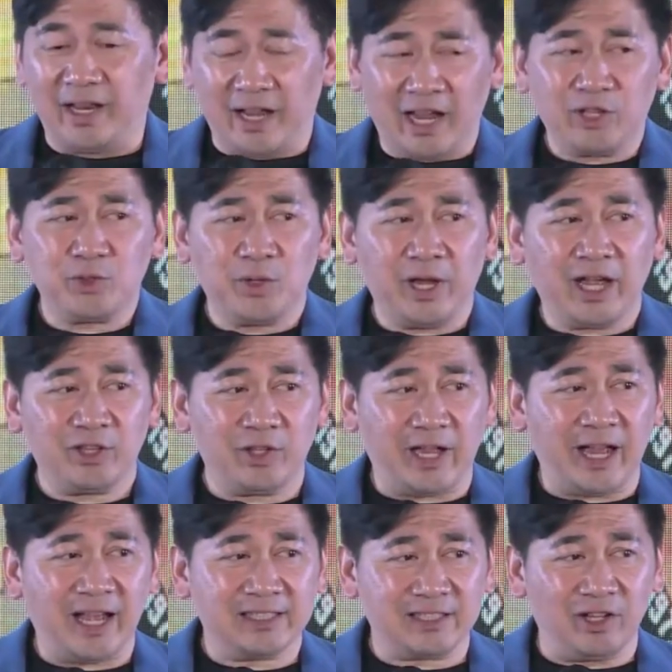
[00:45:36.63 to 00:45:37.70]
And I actually had
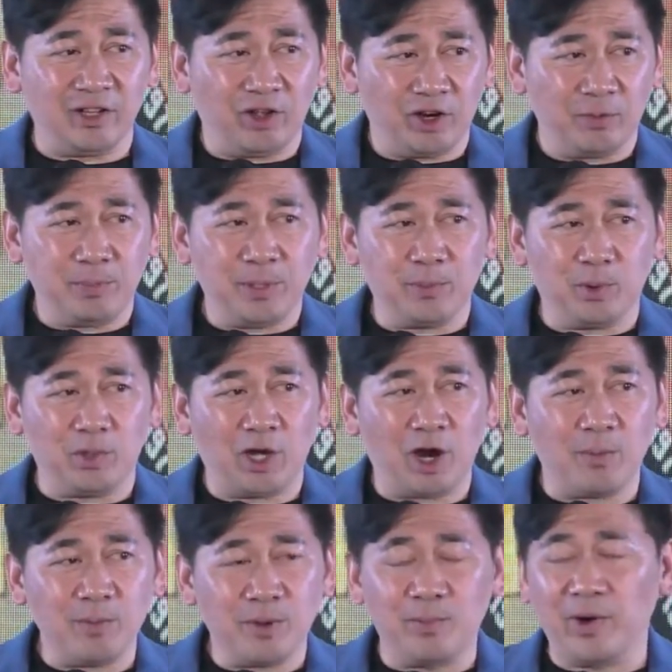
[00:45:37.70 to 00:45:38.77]
to ask a lot of people
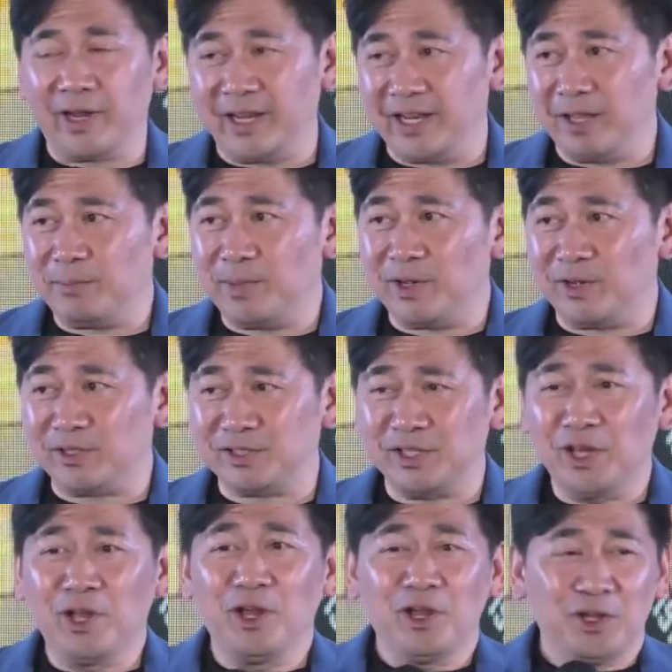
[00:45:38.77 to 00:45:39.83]
to help me bring it in,
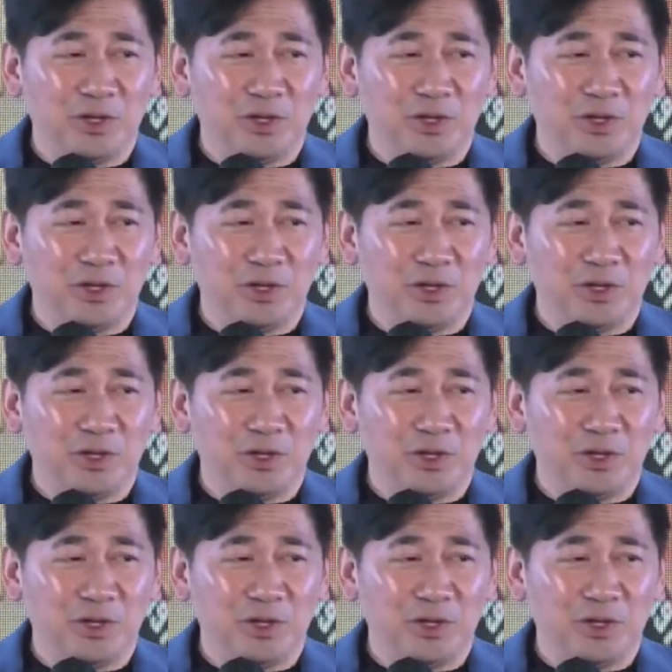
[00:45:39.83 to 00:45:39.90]
because